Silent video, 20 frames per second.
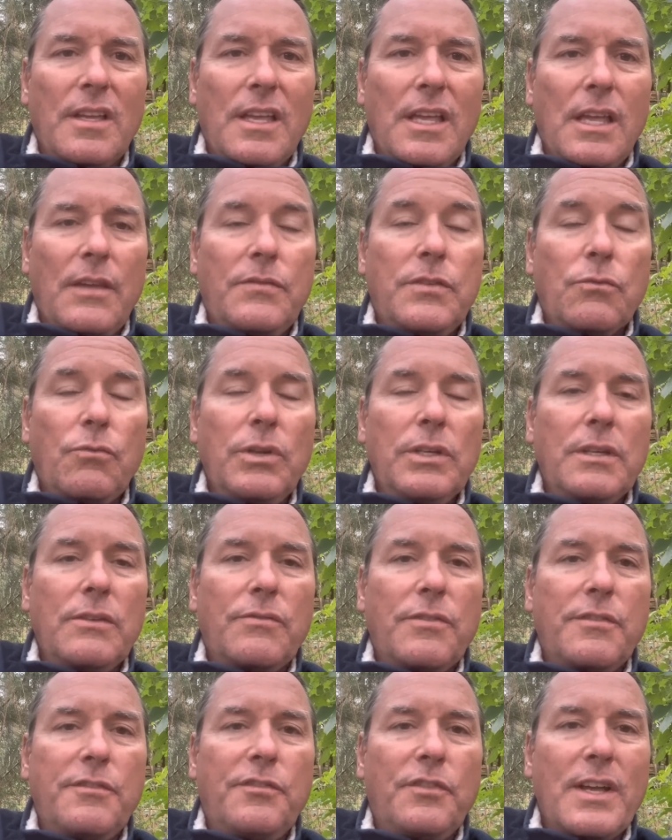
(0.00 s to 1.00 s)
If you really
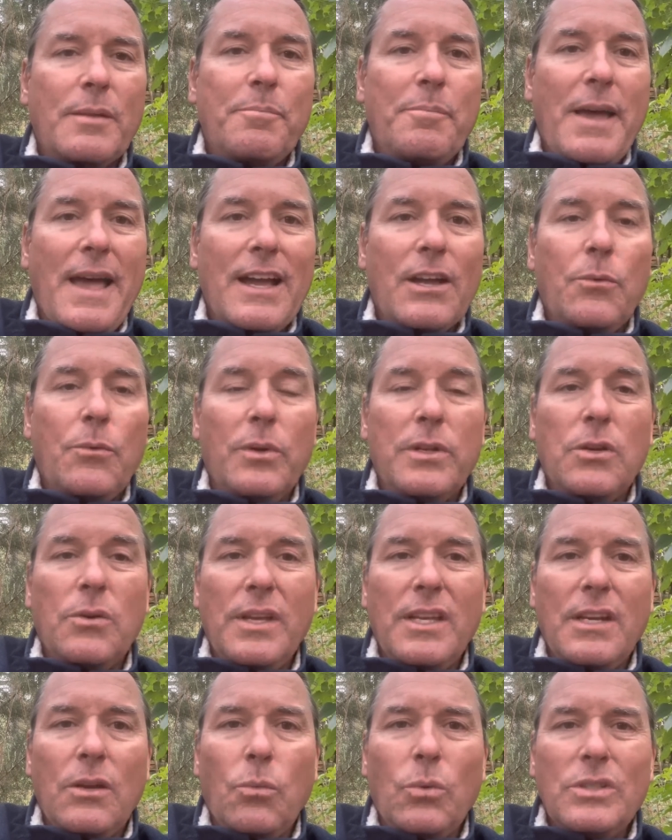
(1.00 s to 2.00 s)
reflect back when you're
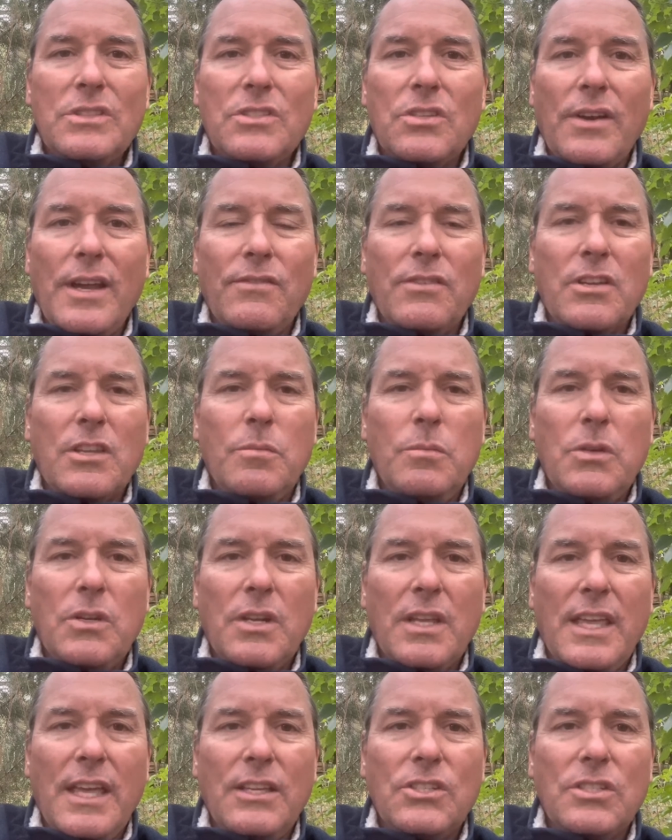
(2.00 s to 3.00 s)
in it, was there ever
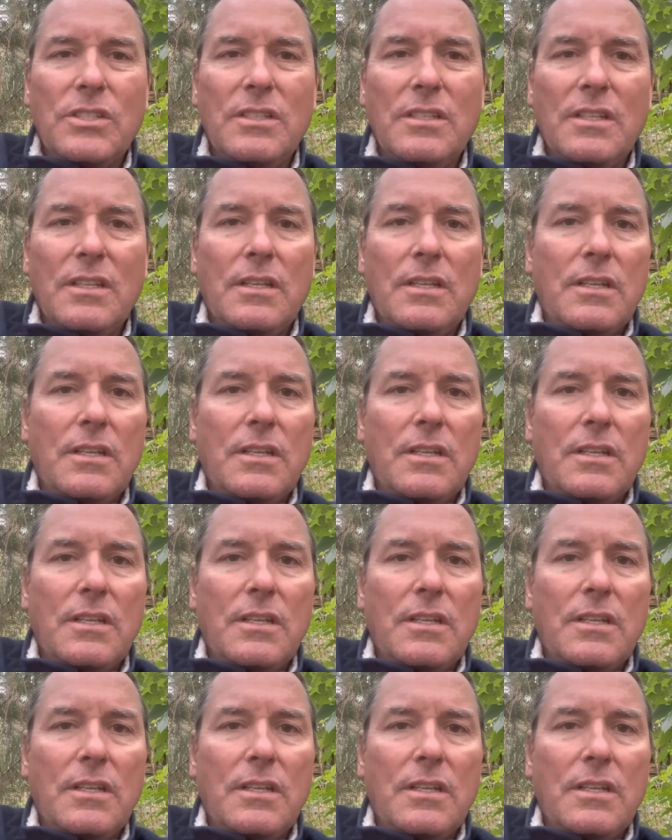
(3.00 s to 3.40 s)
communication?